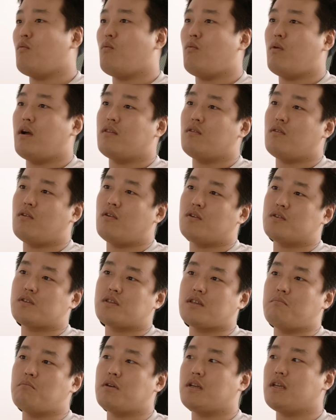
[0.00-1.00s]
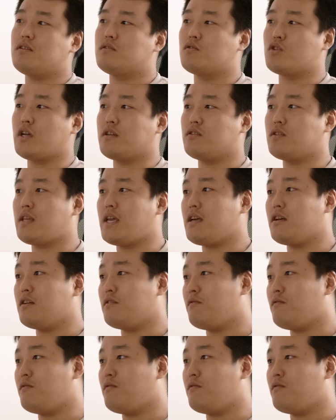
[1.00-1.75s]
Whether somebody tried to take